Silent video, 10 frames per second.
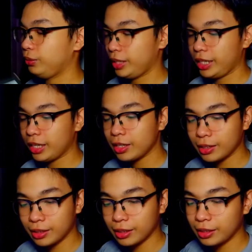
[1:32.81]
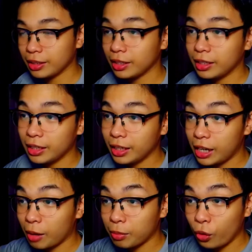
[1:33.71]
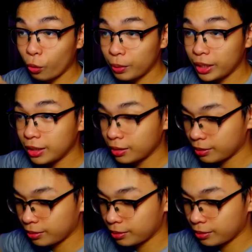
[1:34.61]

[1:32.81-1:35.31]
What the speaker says: okay? And now I'm gonna open it.